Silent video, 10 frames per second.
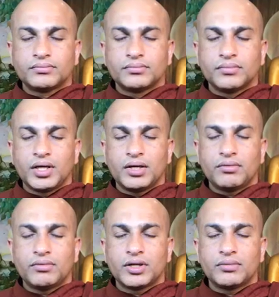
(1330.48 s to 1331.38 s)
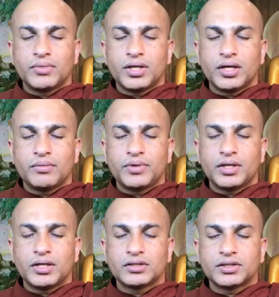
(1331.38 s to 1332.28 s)
May everyone be happy
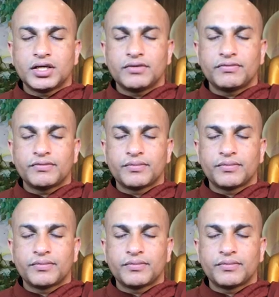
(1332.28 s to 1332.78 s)
and safe.